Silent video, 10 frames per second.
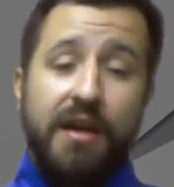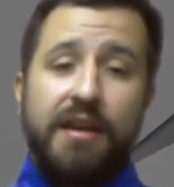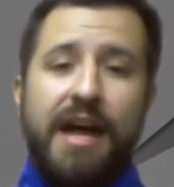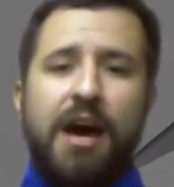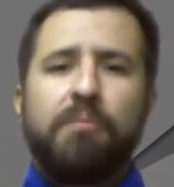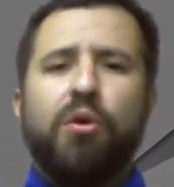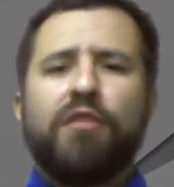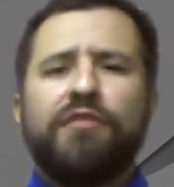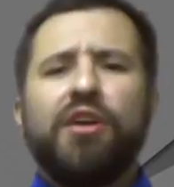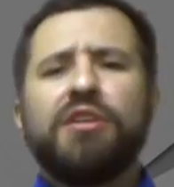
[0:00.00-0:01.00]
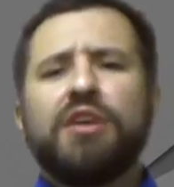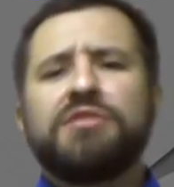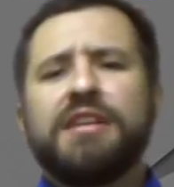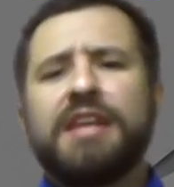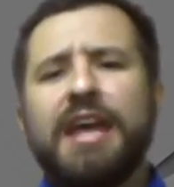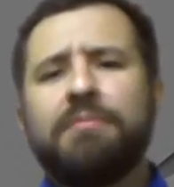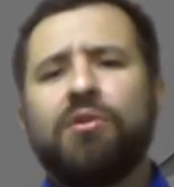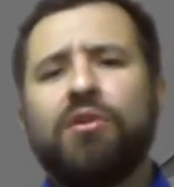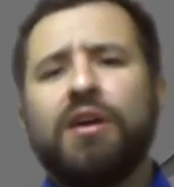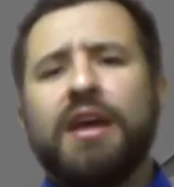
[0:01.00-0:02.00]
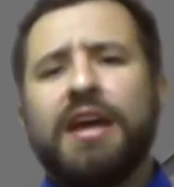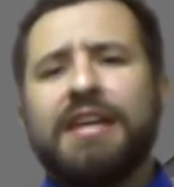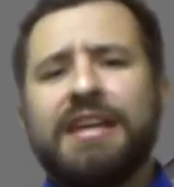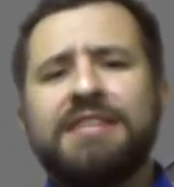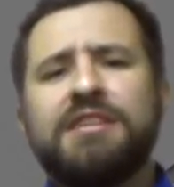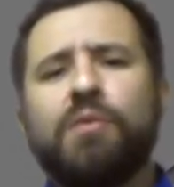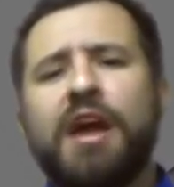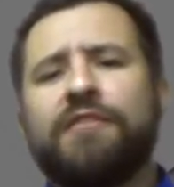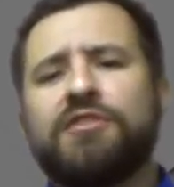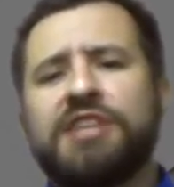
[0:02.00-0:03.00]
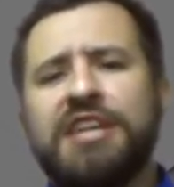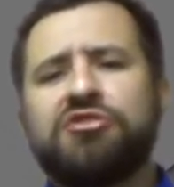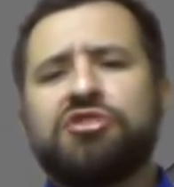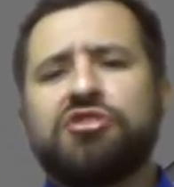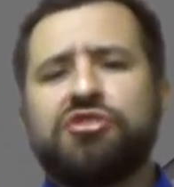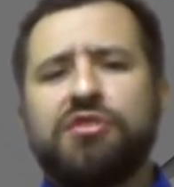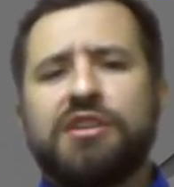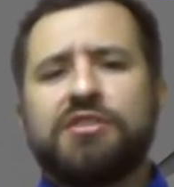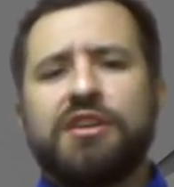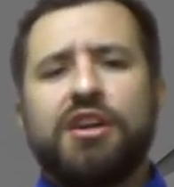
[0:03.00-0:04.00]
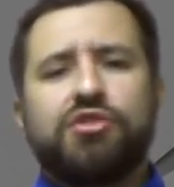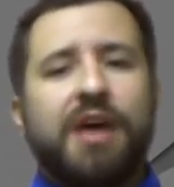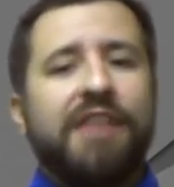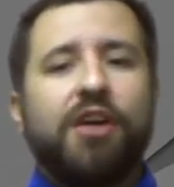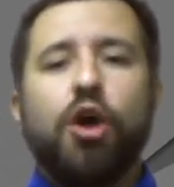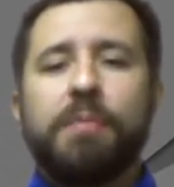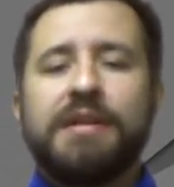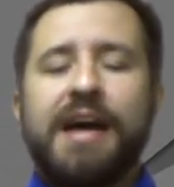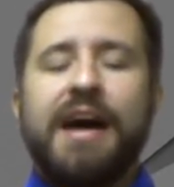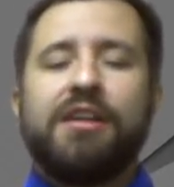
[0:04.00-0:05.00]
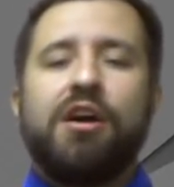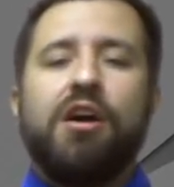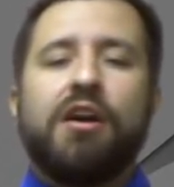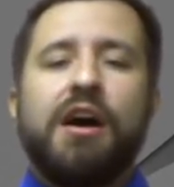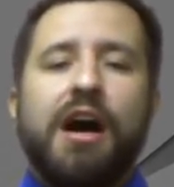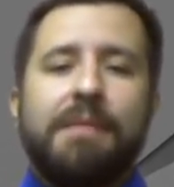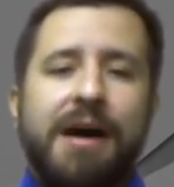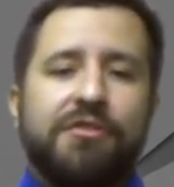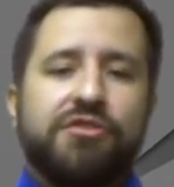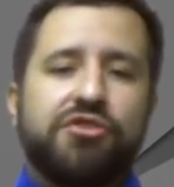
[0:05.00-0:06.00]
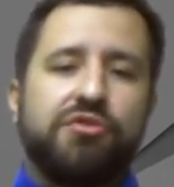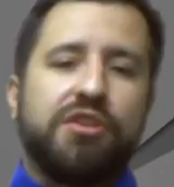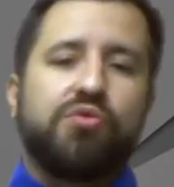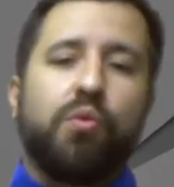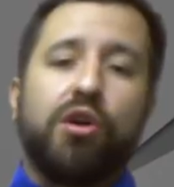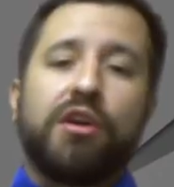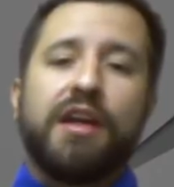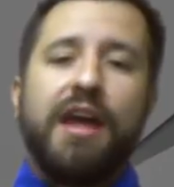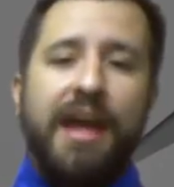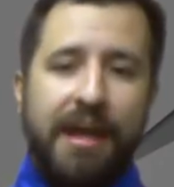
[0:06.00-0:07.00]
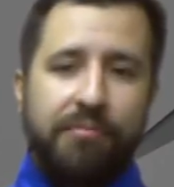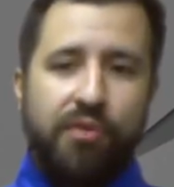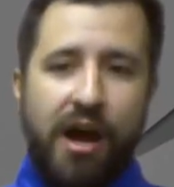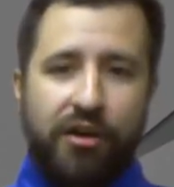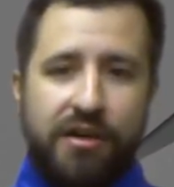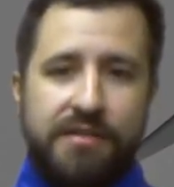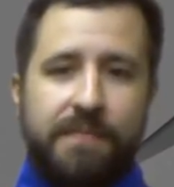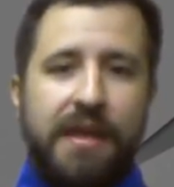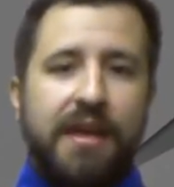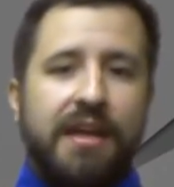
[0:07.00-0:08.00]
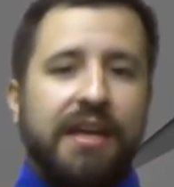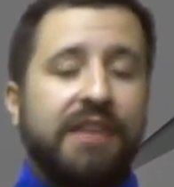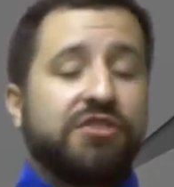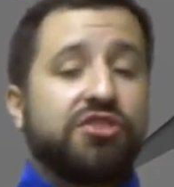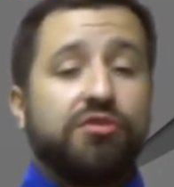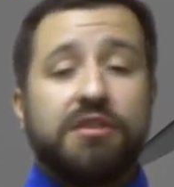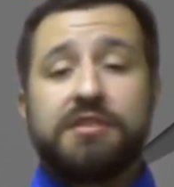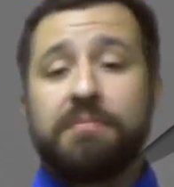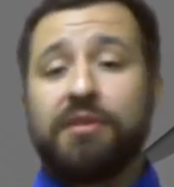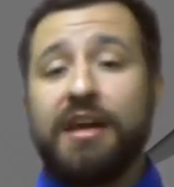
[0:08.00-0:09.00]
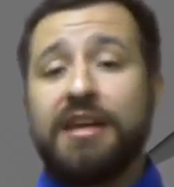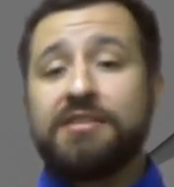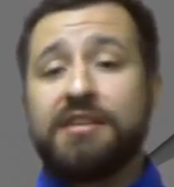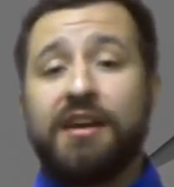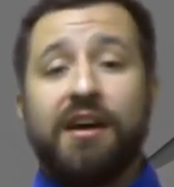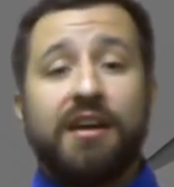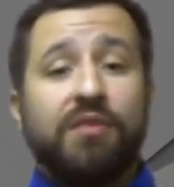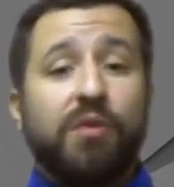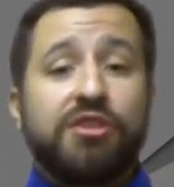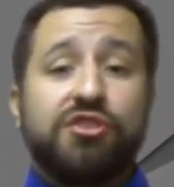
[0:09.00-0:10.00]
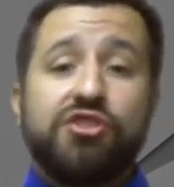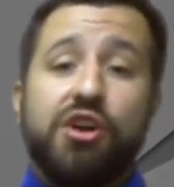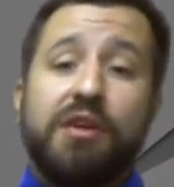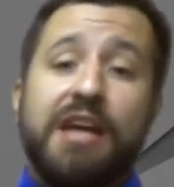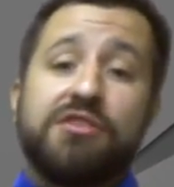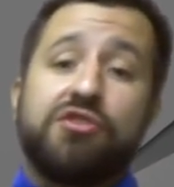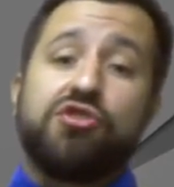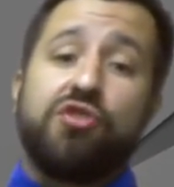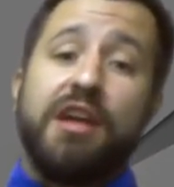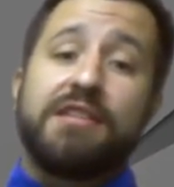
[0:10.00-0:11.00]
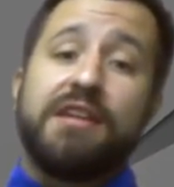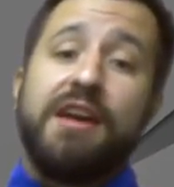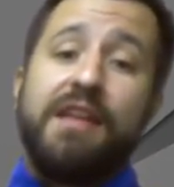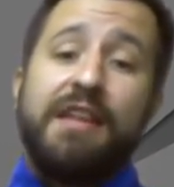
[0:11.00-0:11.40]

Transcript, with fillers: Now, portfolios enable an easy way for teachers and students to have open dialogue about the student's work and progress. It gives the students a place uh, in which to showcase their strengths that